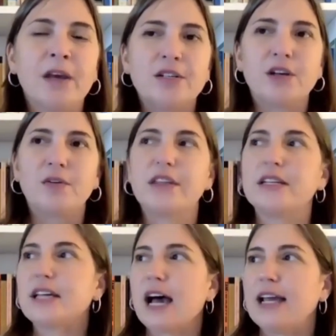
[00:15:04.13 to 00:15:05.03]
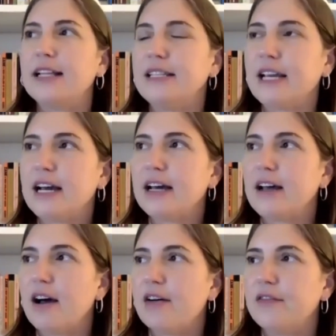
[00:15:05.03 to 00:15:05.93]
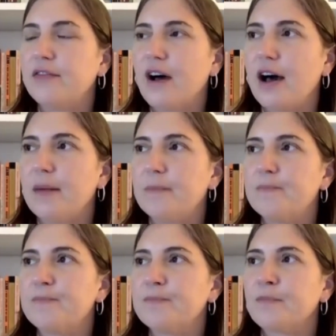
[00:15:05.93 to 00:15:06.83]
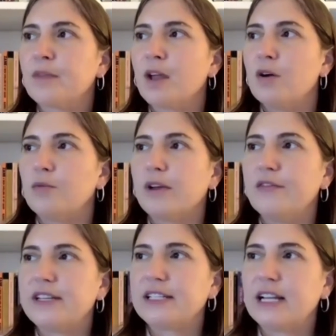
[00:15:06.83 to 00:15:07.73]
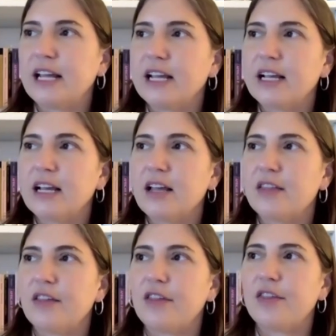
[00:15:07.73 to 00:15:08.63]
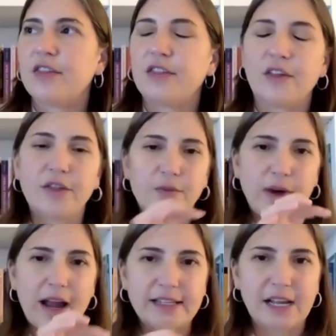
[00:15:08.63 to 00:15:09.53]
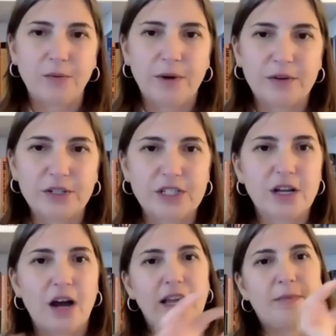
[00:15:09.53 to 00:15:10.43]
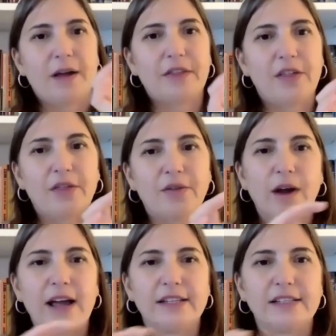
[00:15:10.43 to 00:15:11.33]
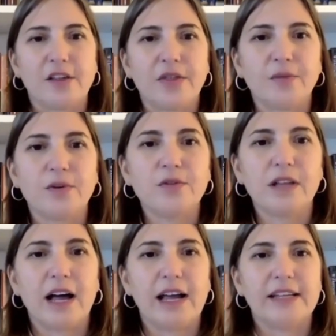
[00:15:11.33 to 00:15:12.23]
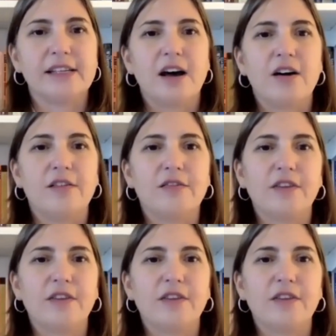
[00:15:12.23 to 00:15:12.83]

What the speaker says: So this idea of revisiting the threads, like we were just talking about, the threads, the through lines of